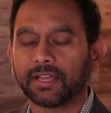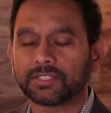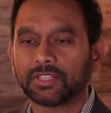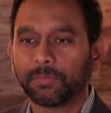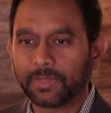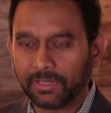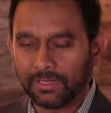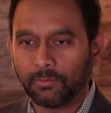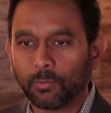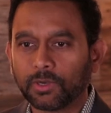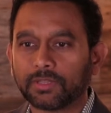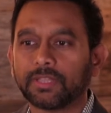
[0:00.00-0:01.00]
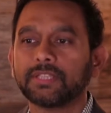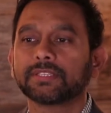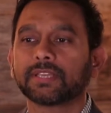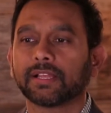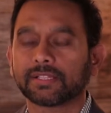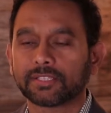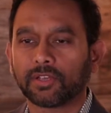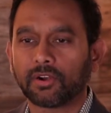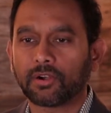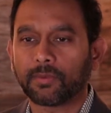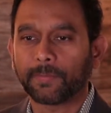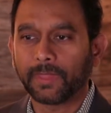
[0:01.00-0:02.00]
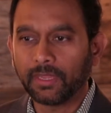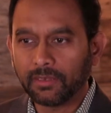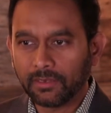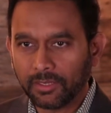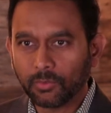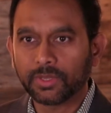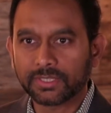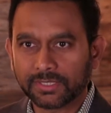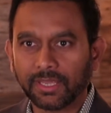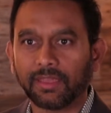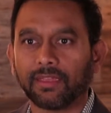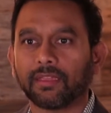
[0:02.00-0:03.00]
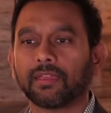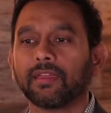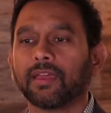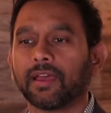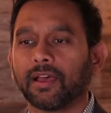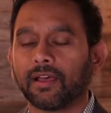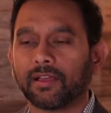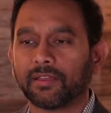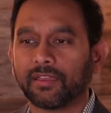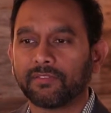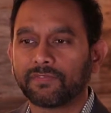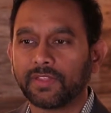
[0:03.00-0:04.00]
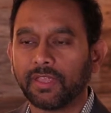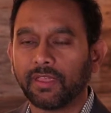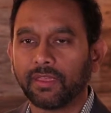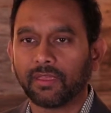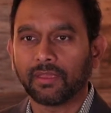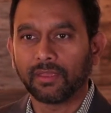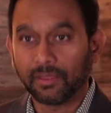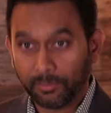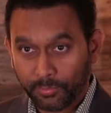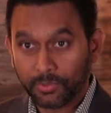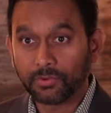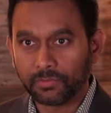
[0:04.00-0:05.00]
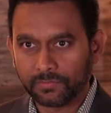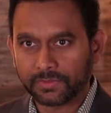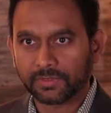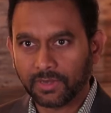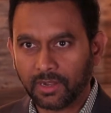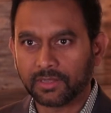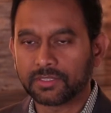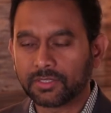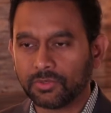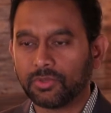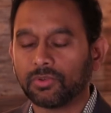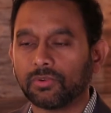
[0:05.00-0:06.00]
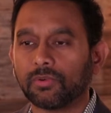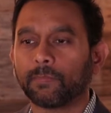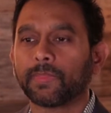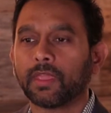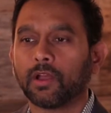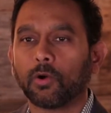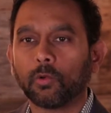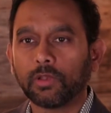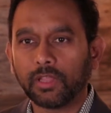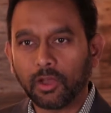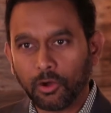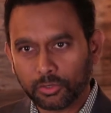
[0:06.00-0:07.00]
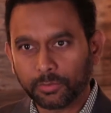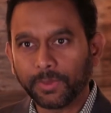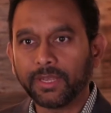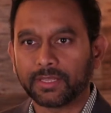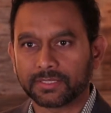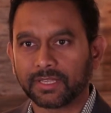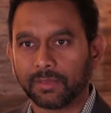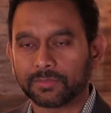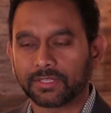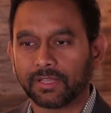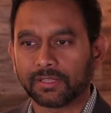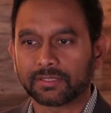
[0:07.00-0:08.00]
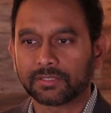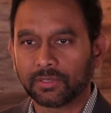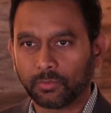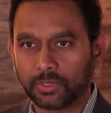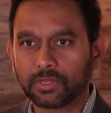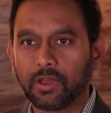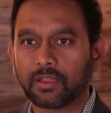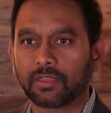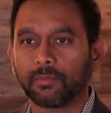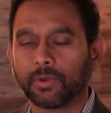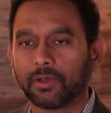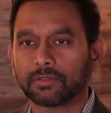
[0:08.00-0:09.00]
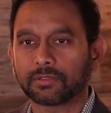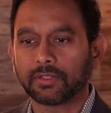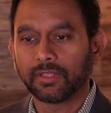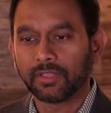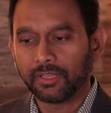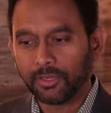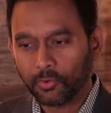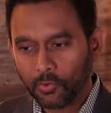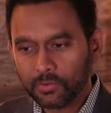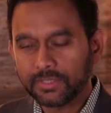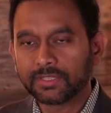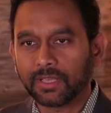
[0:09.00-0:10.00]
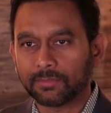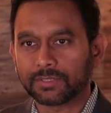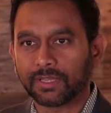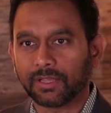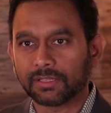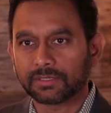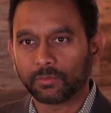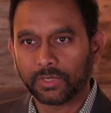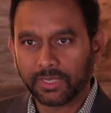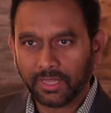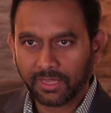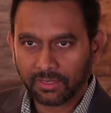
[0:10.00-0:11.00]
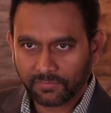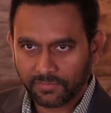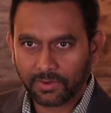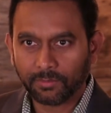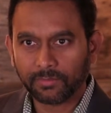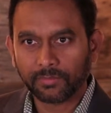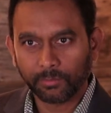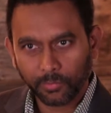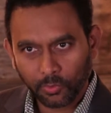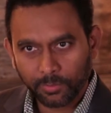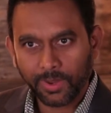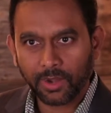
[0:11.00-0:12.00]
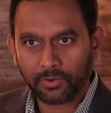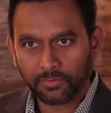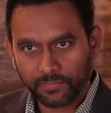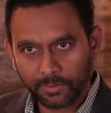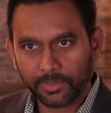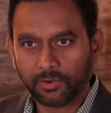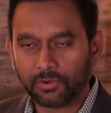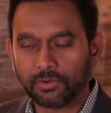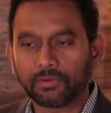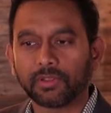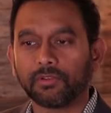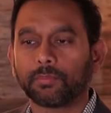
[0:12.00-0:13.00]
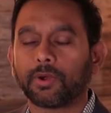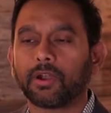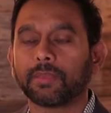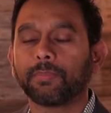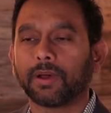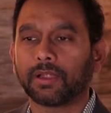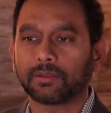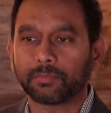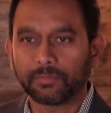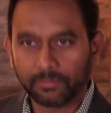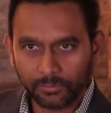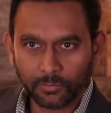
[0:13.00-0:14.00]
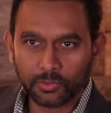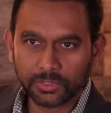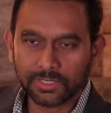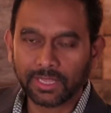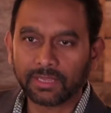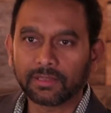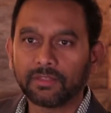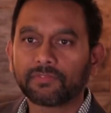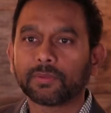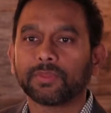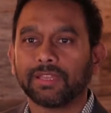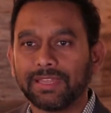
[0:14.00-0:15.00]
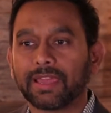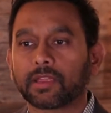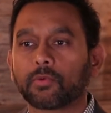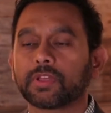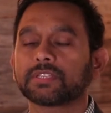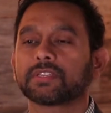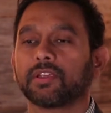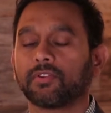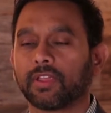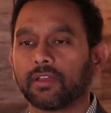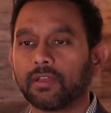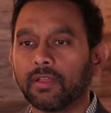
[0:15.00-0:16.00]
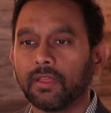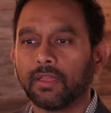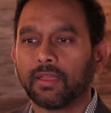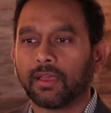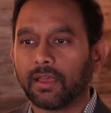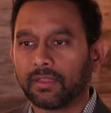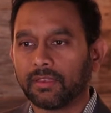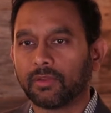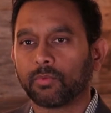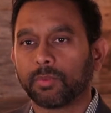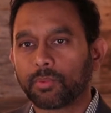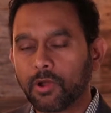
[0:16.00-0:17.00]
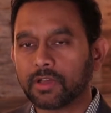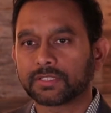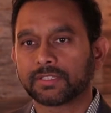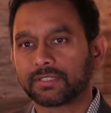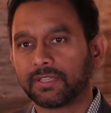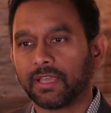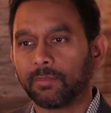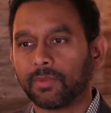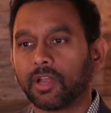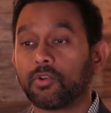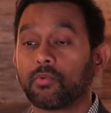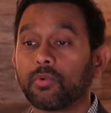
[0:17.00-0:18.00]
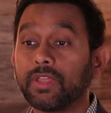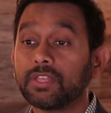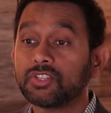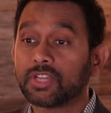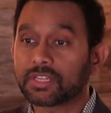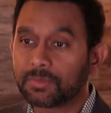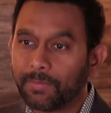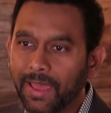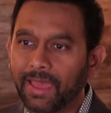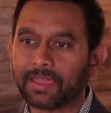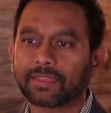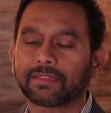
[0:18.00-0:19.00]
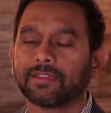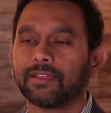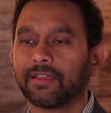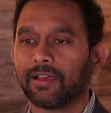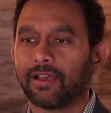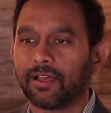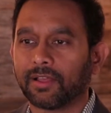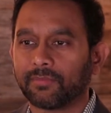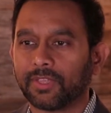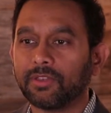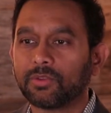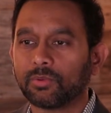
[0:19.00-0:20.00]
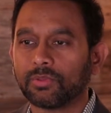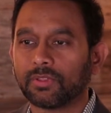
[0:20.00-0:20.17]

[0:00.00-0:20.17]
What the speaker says: Typically what these cells are in USA, FDA approves us to do only orthopedic stem cells. So we're talking about your own stem cells. We take it from bone marrow, from your body part, most likely from the iliac crest area, and we process them and re-inject back into